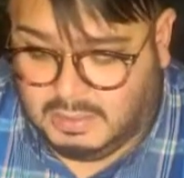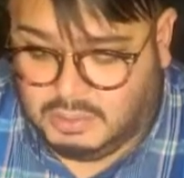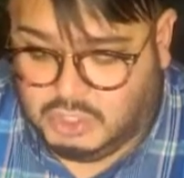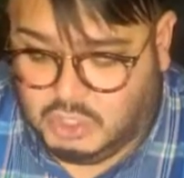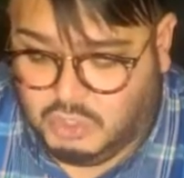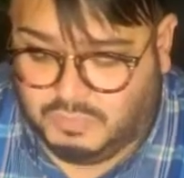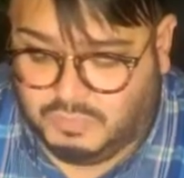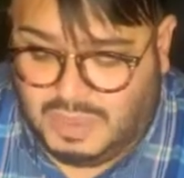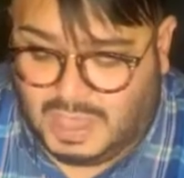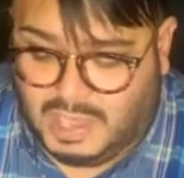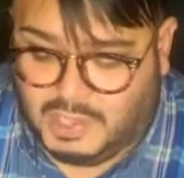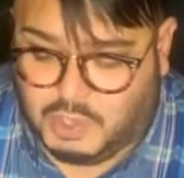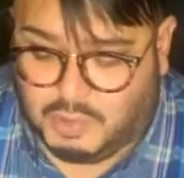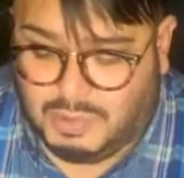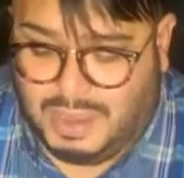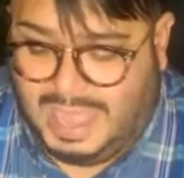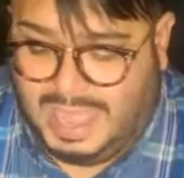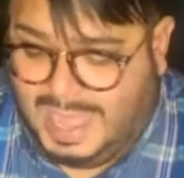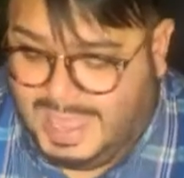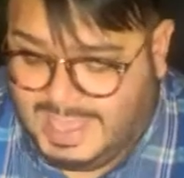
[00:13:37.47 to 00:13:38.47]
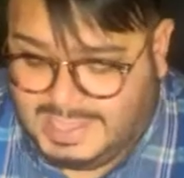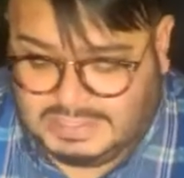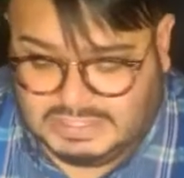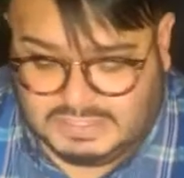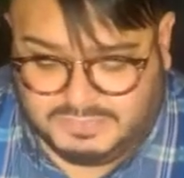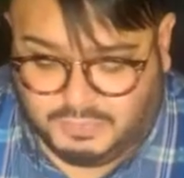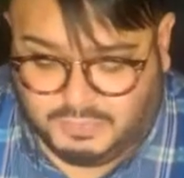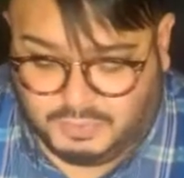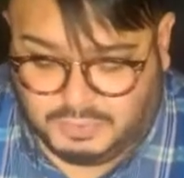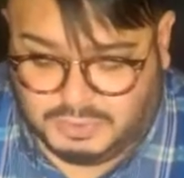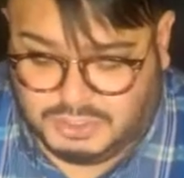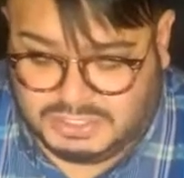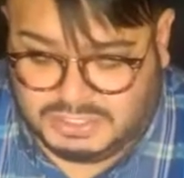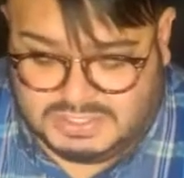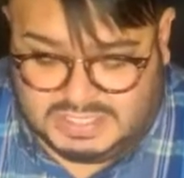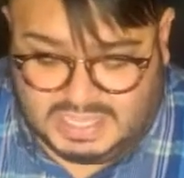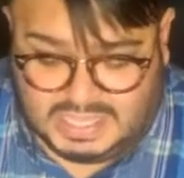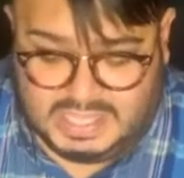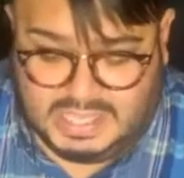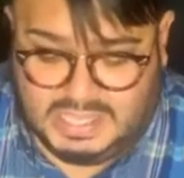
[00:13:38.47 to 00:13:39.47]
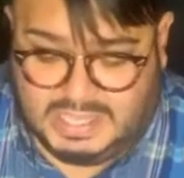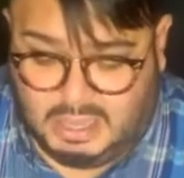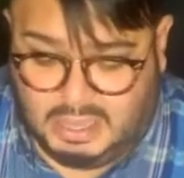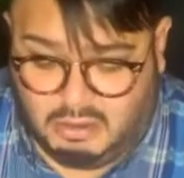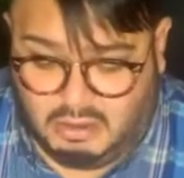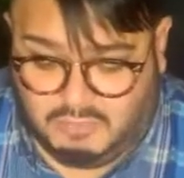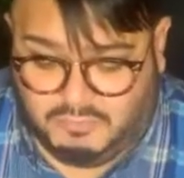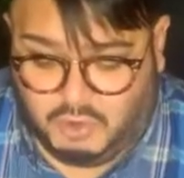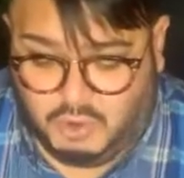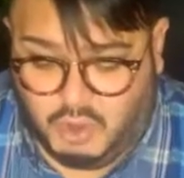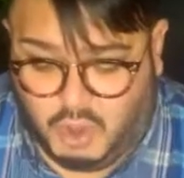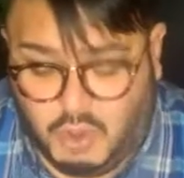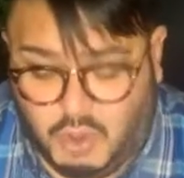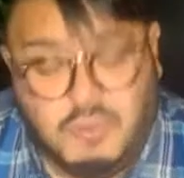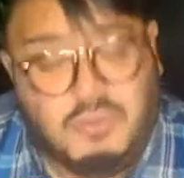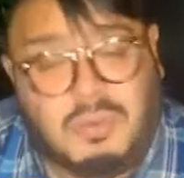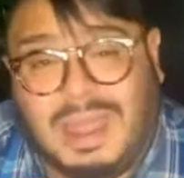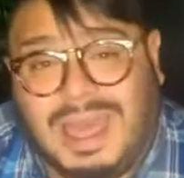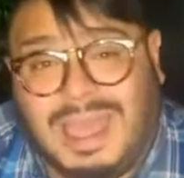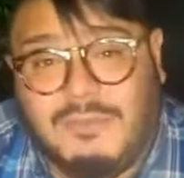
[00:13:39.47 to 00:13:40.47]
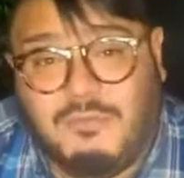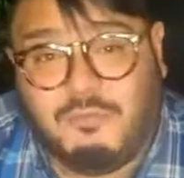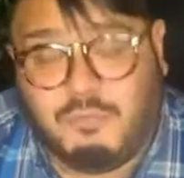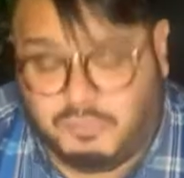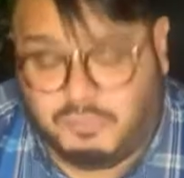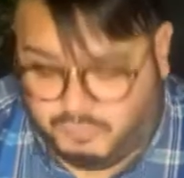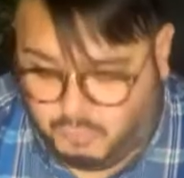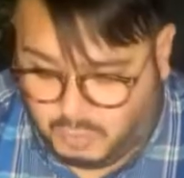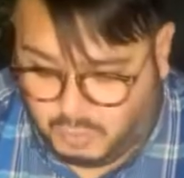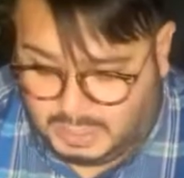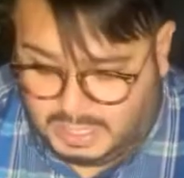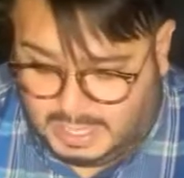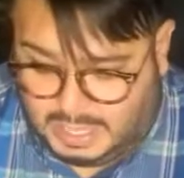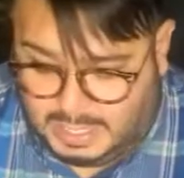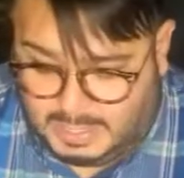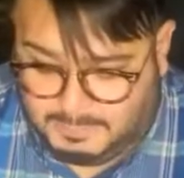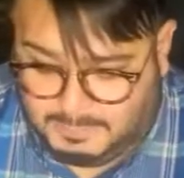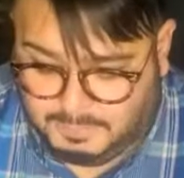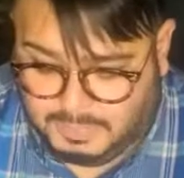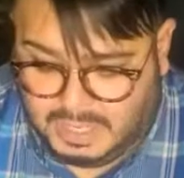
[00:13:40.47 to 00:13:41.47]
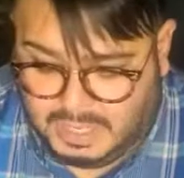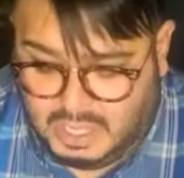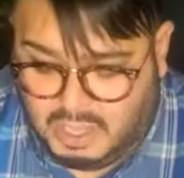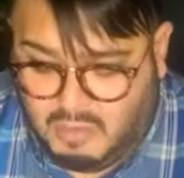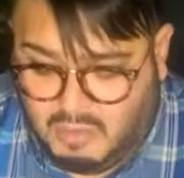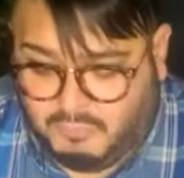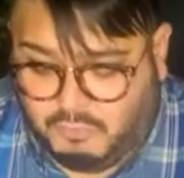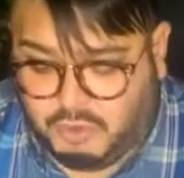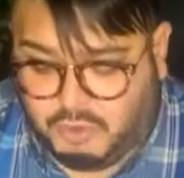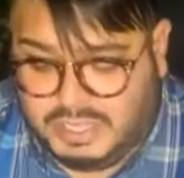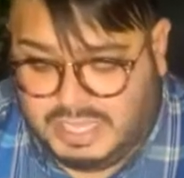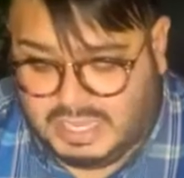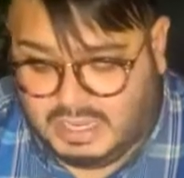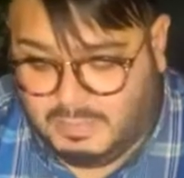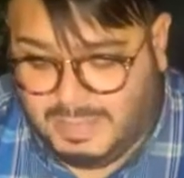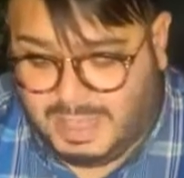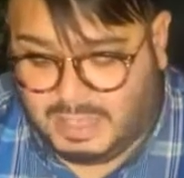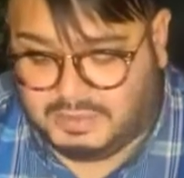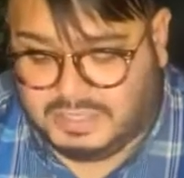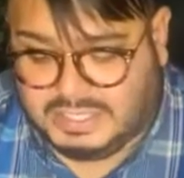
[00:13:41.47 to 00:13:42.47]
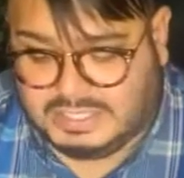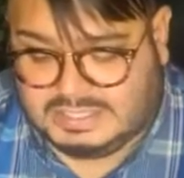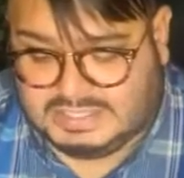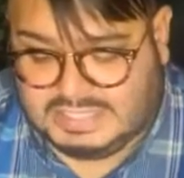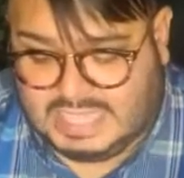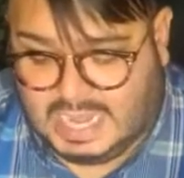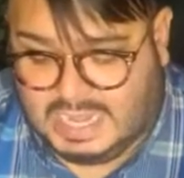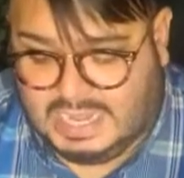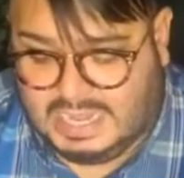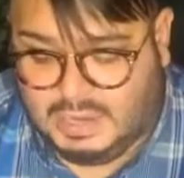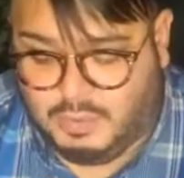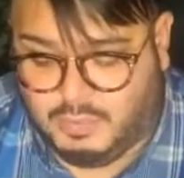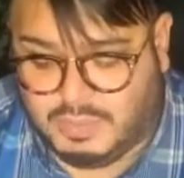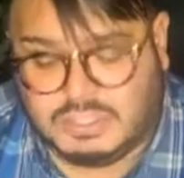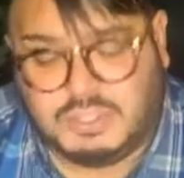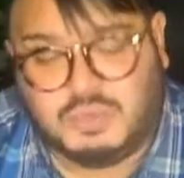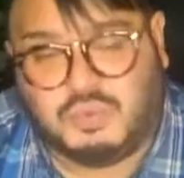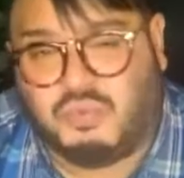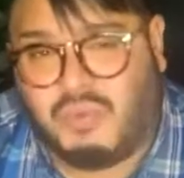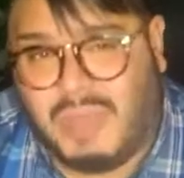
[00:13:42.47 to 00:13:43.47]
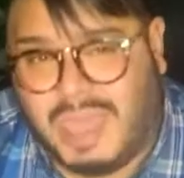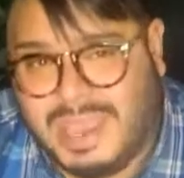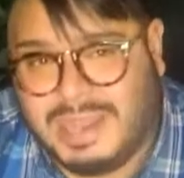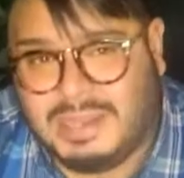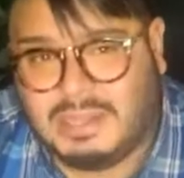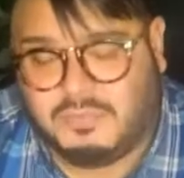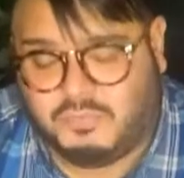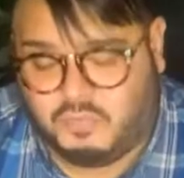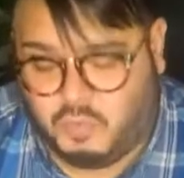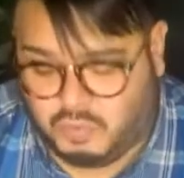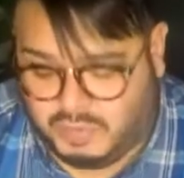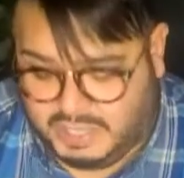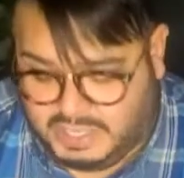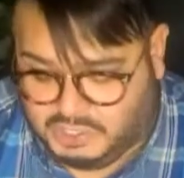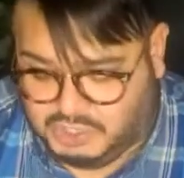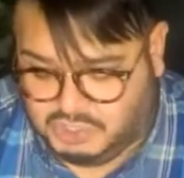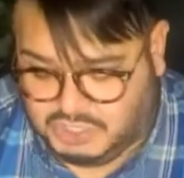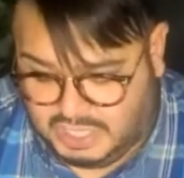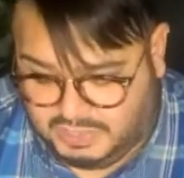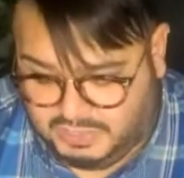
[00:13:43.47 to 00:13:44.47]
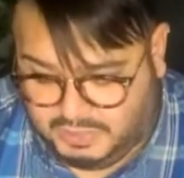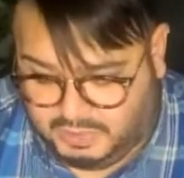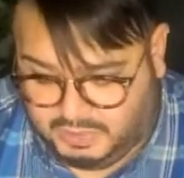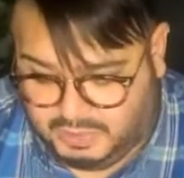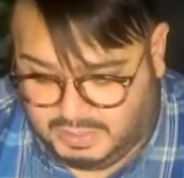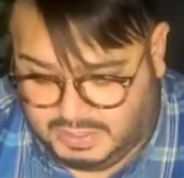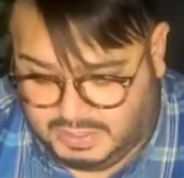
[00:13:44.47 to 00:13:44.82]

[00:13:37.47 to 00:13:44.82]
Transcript: You've got your hands full just taking care of your own life before God. Forget about deciding what's right for each other.